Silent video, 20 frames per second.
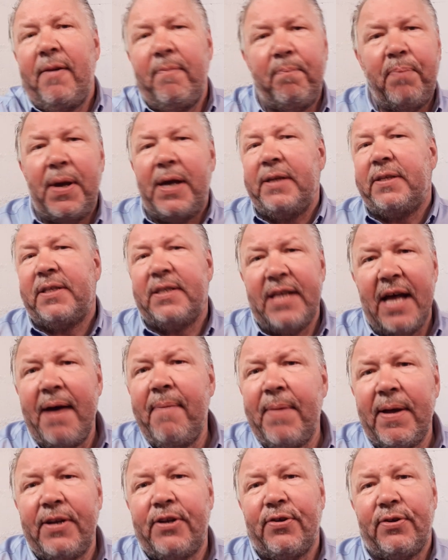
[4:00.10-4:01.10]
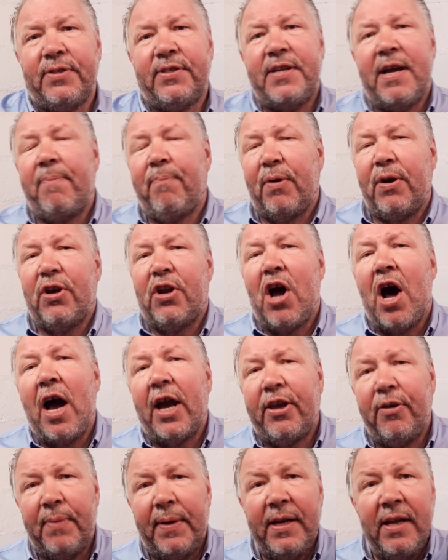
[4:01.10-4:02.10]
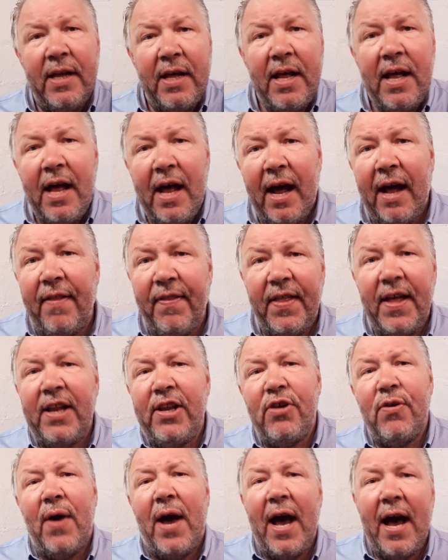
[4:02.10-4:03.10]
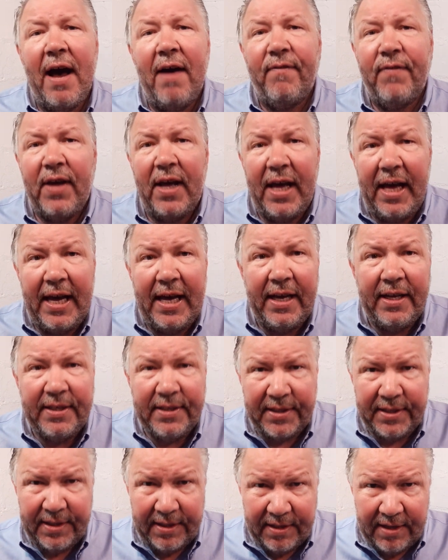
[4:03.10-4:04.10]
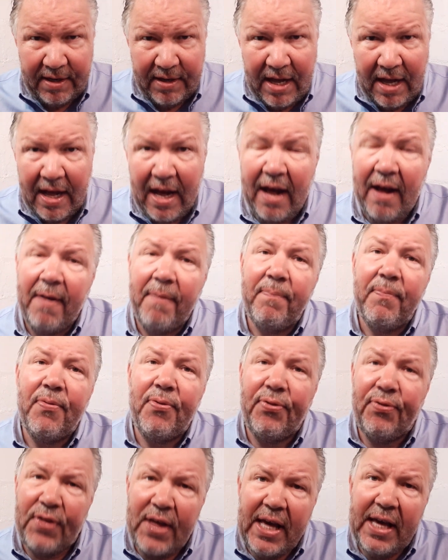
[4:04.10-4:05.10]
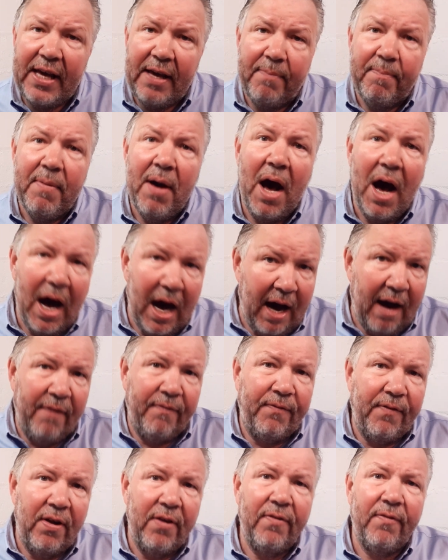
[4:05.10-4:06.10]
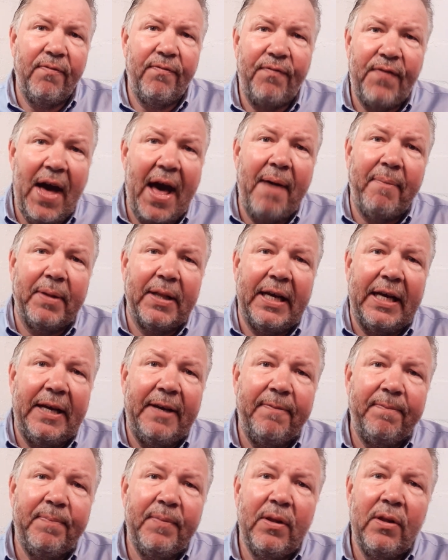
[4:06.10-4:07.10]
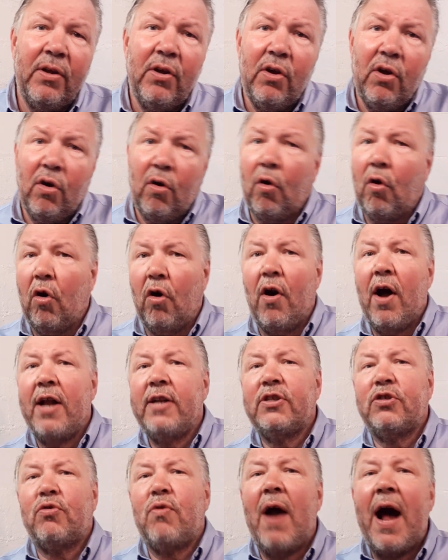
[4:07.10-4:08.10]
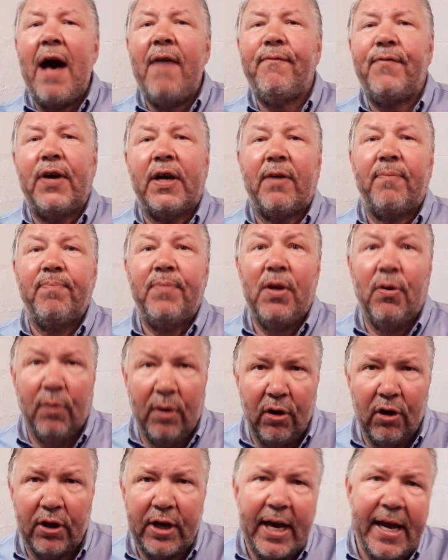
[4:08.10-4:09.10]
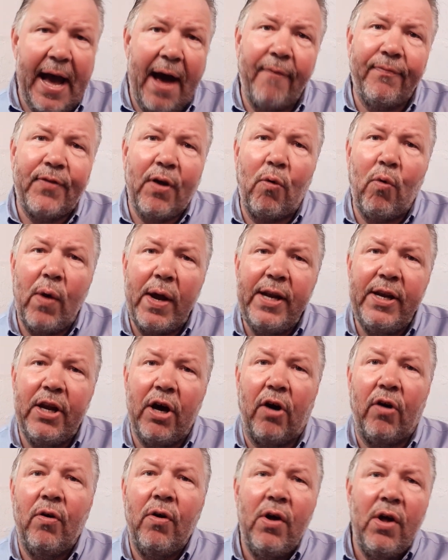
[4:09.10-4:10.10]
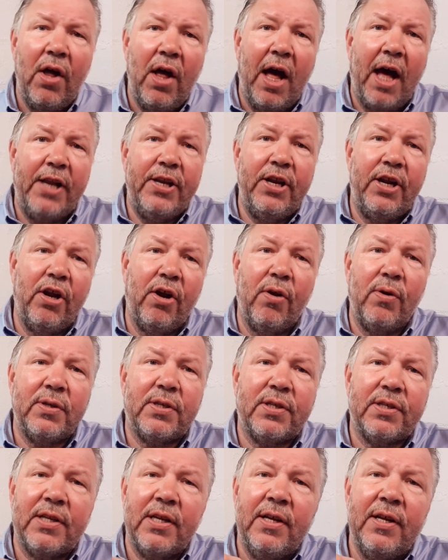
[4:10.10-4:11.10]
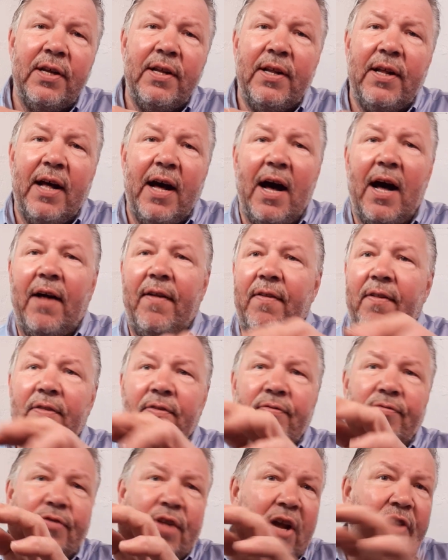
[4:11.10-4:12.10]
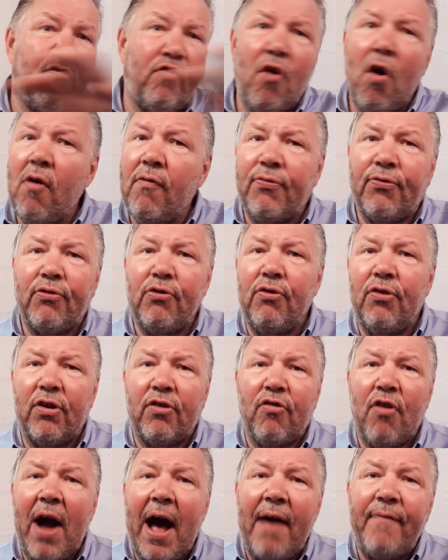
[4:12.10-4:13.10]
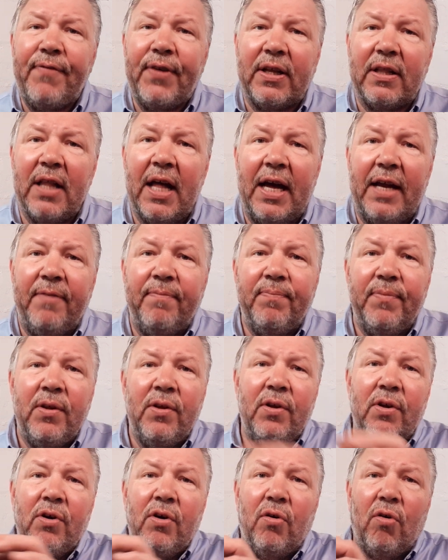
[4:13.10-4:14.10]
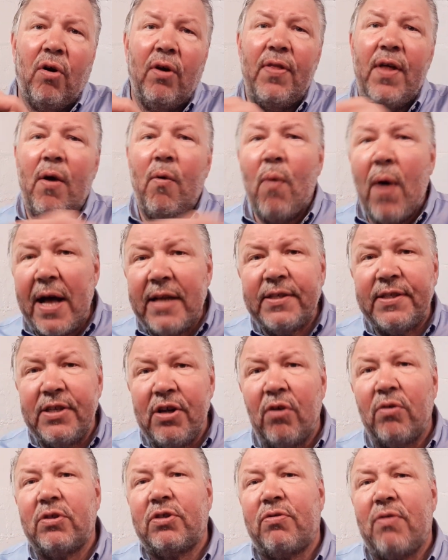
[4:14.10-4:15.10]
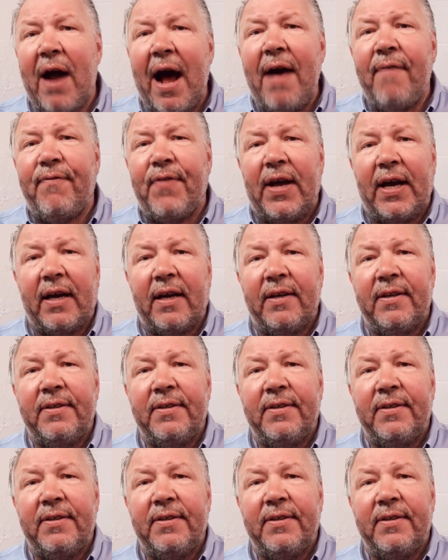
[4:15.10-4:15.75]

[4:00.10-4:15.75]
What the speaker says: and paste them into a separate document, and then you have a theme of family. Or on traffic, you were looking out the window and you noticed they drove through the traffic light, or there was no traffic.